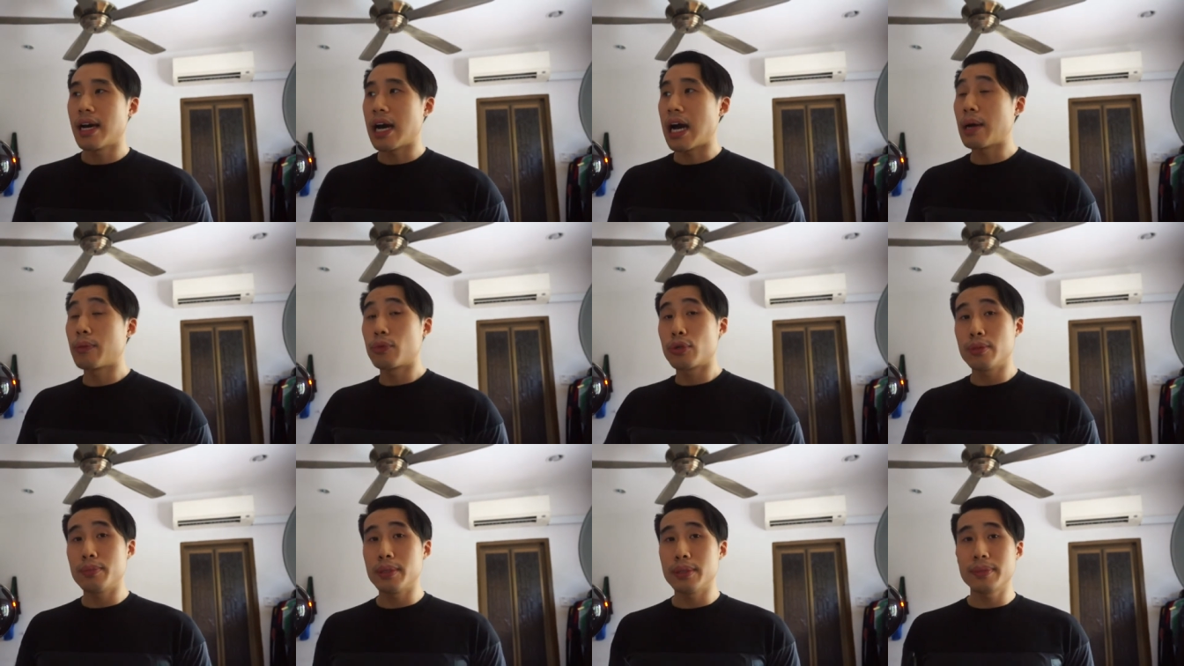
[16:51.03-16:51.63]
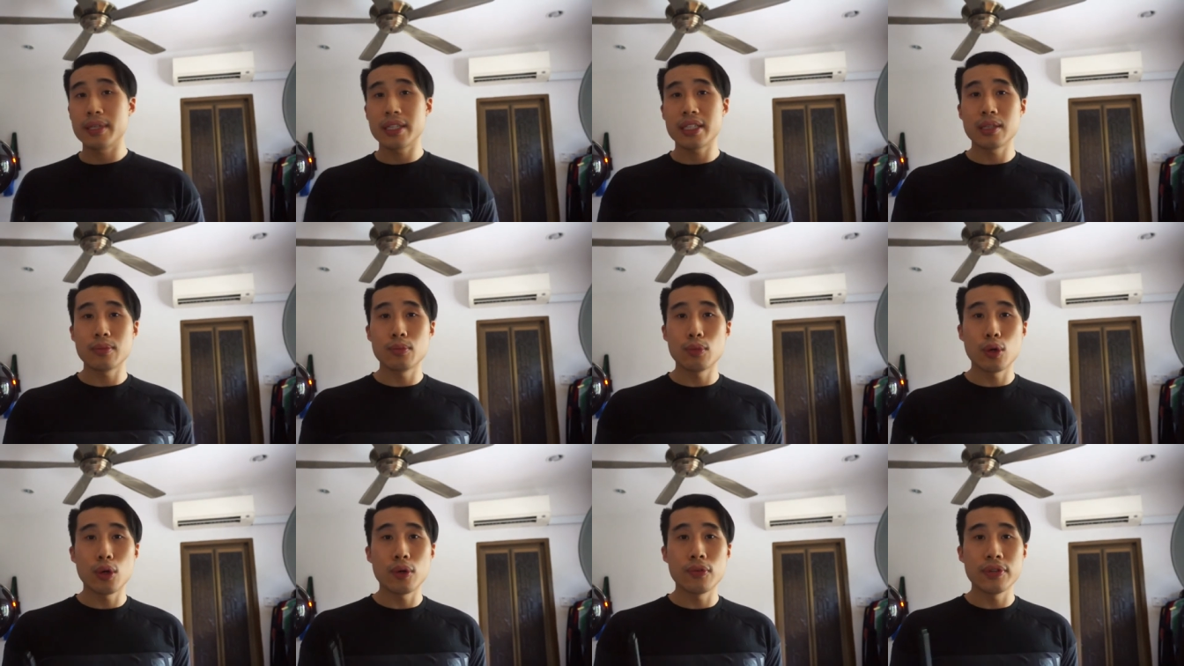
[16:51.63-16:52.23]
I'm going to be making
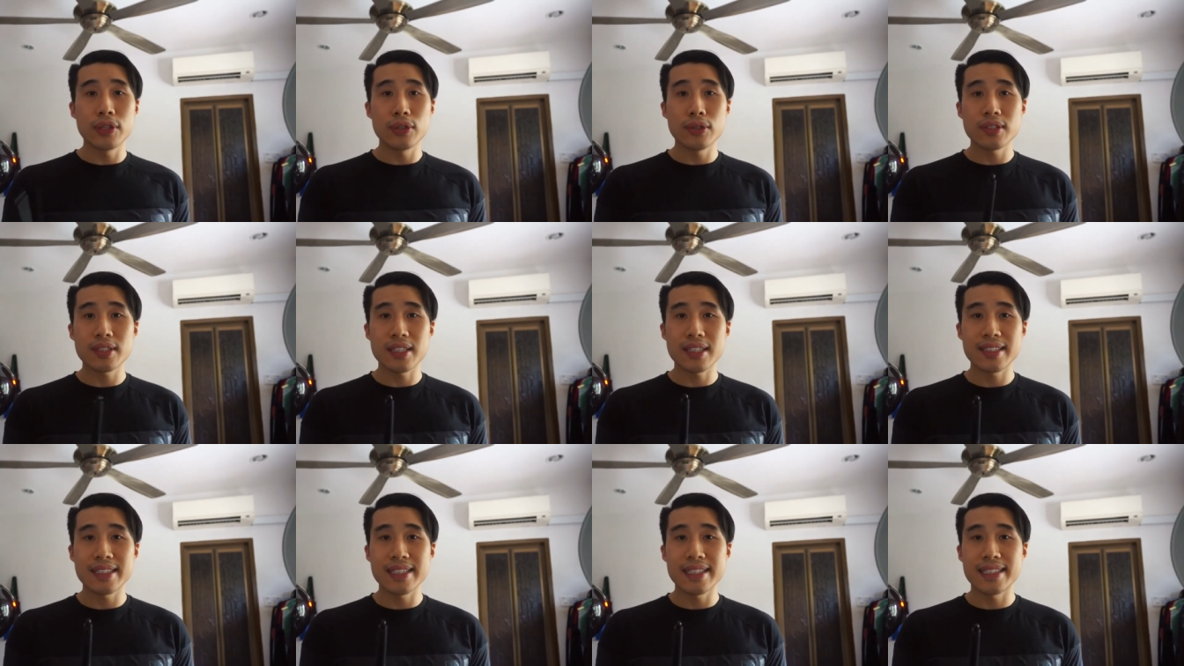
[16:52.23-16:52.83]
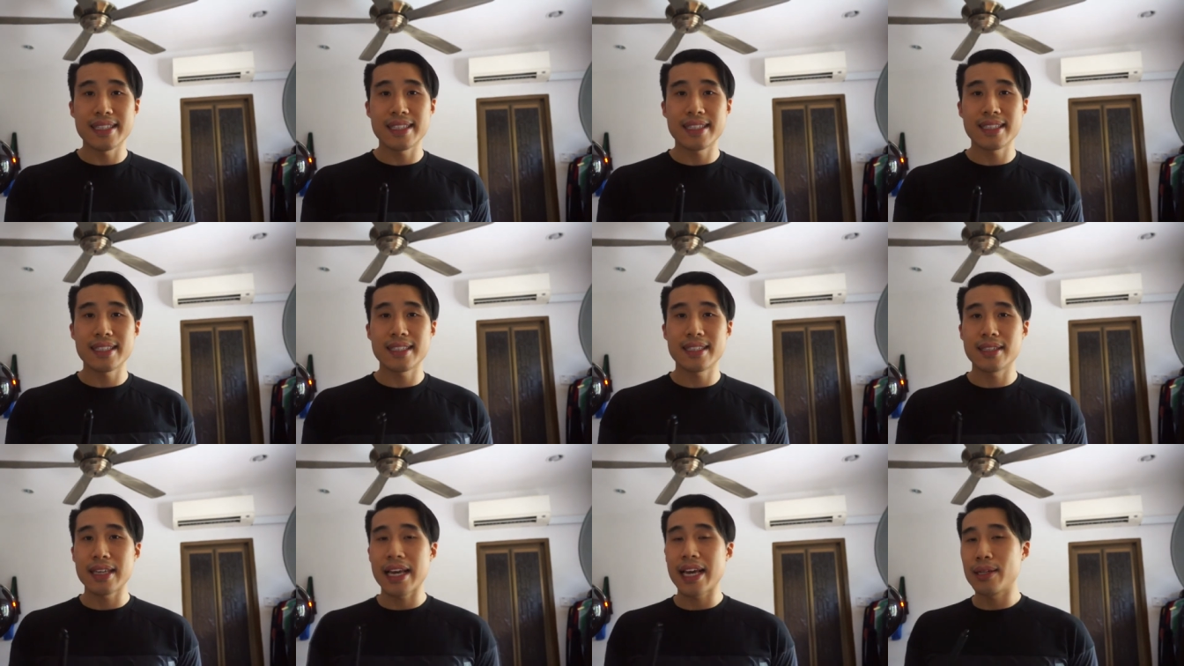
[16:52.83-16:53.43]
more videos like
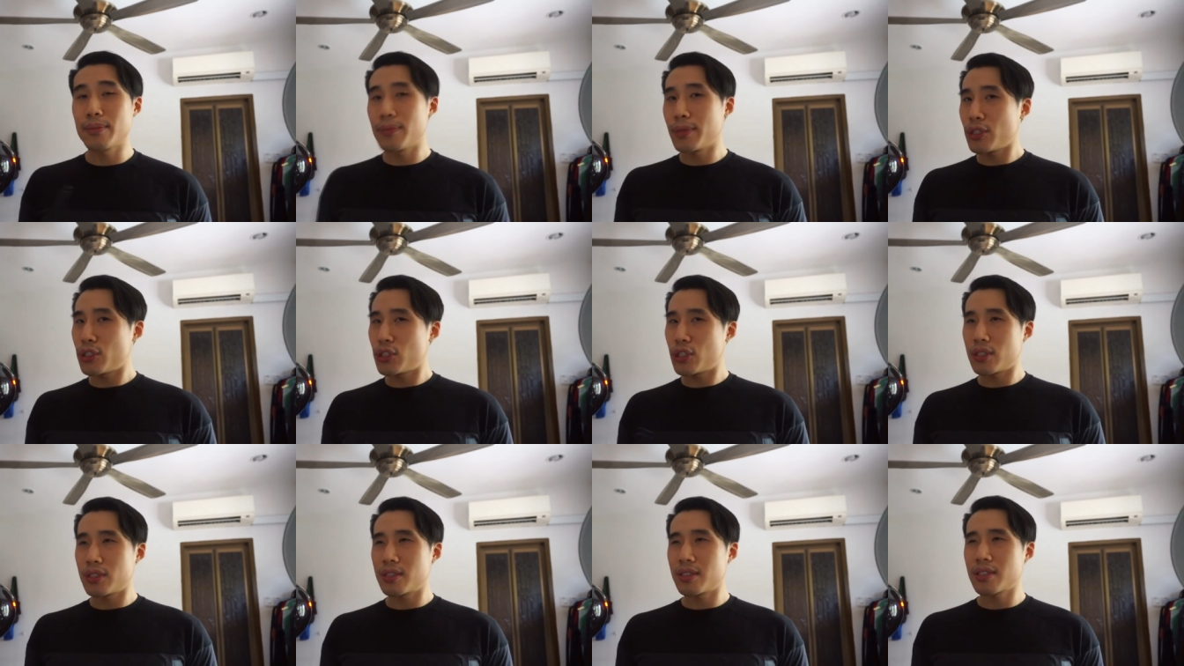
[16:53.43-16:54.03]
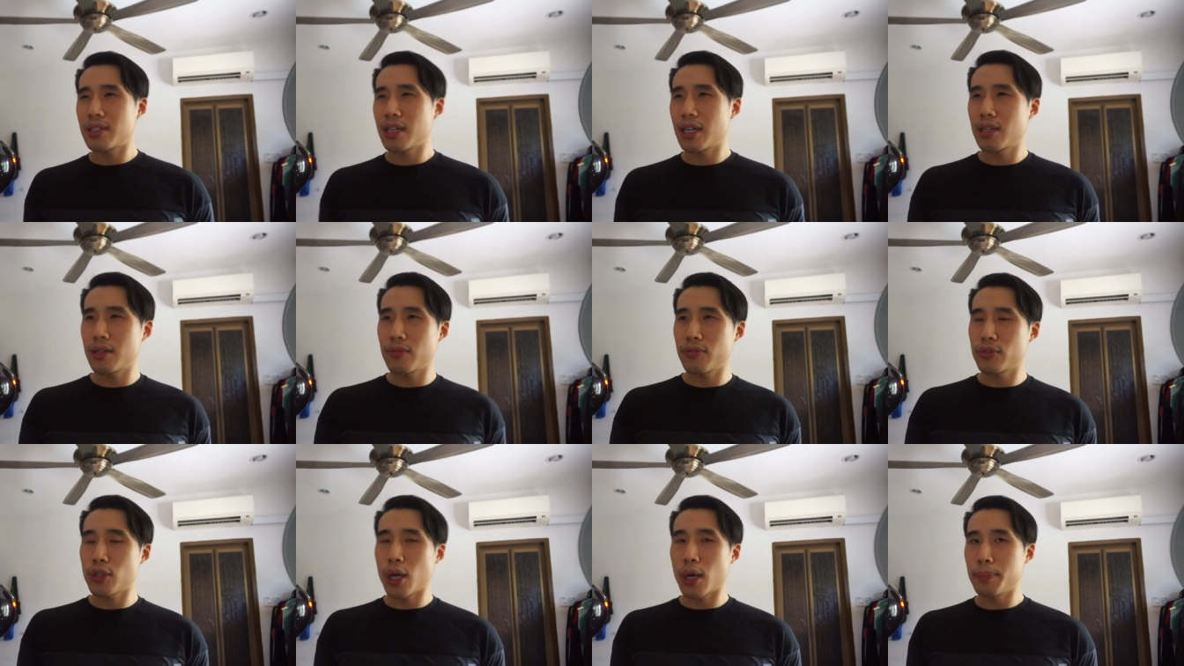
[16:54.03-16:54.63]
this, animation kind
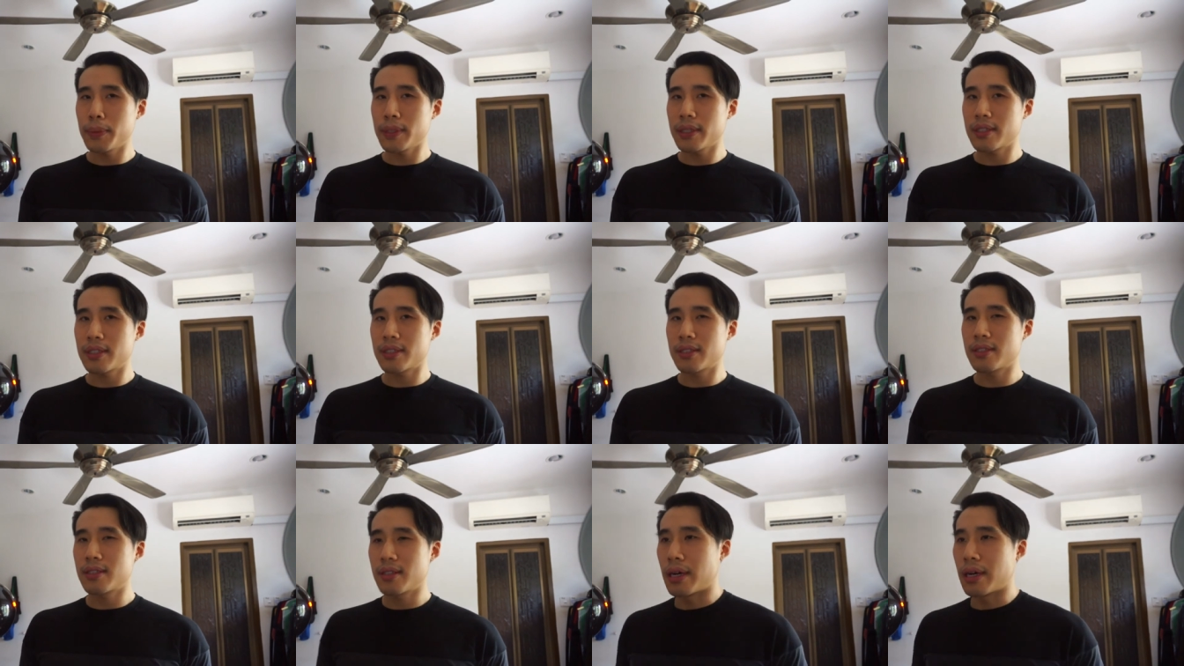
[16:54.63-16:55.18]
of topics.